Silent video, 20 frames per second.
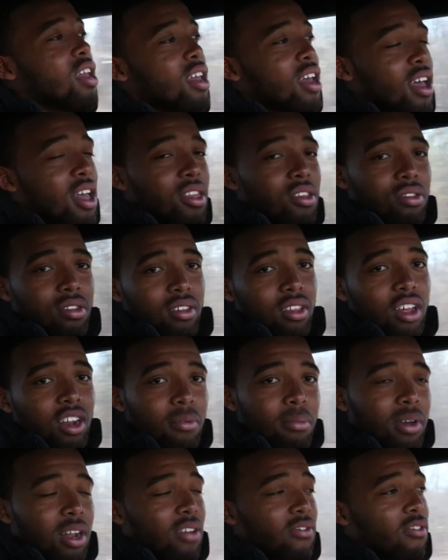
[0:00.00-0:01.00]
Yeah, there's a
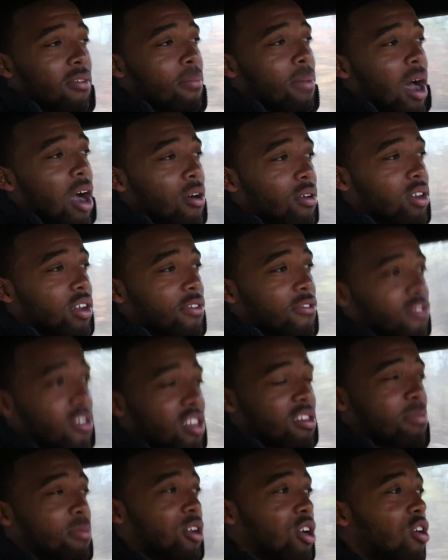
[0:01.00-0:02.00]
little bit of a power
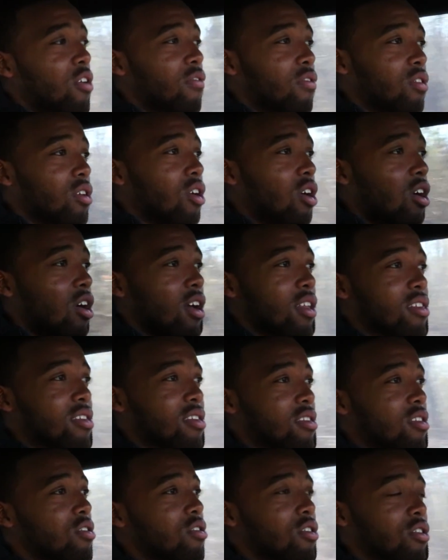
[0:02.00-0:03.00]
difference, but overall it's
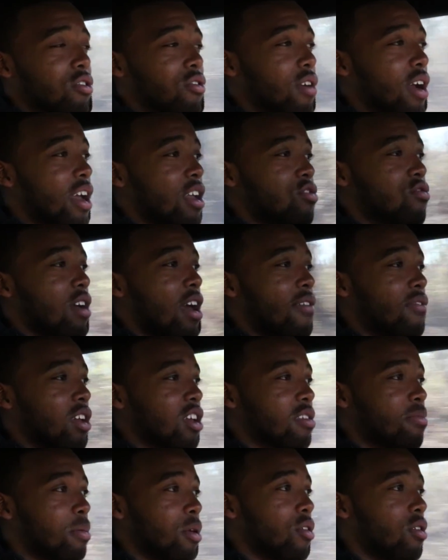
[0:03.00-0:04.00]
still a great driving
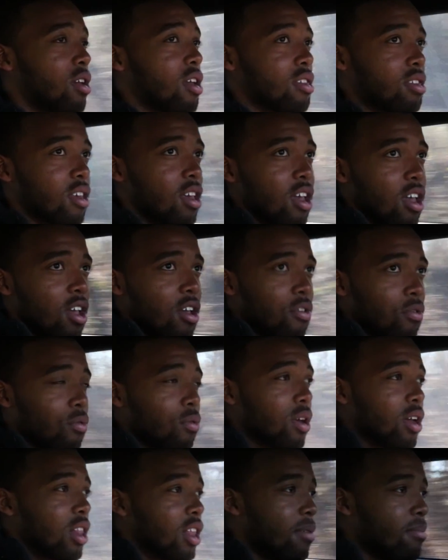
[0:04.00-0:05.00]
experience.
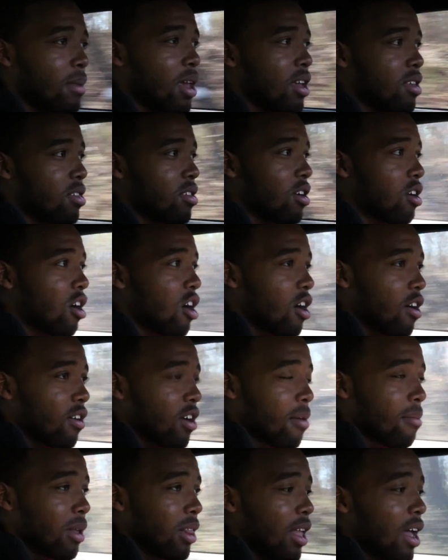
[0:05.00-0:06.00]
Really makes the car
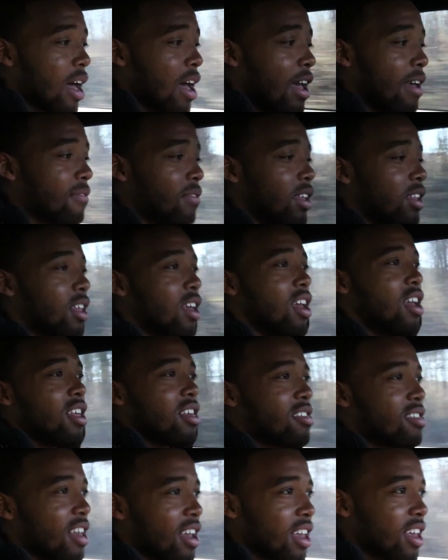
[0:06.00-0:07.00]
come alive. And
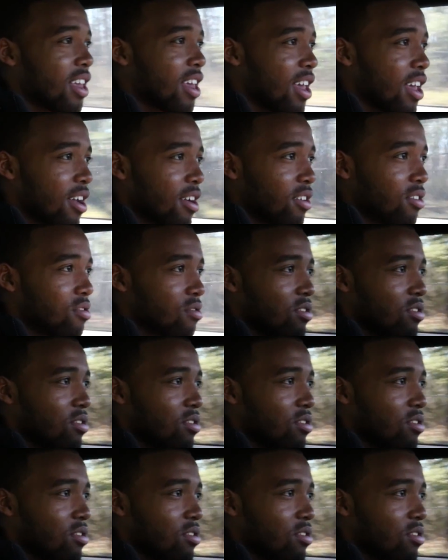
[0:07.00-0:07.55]
second gear, and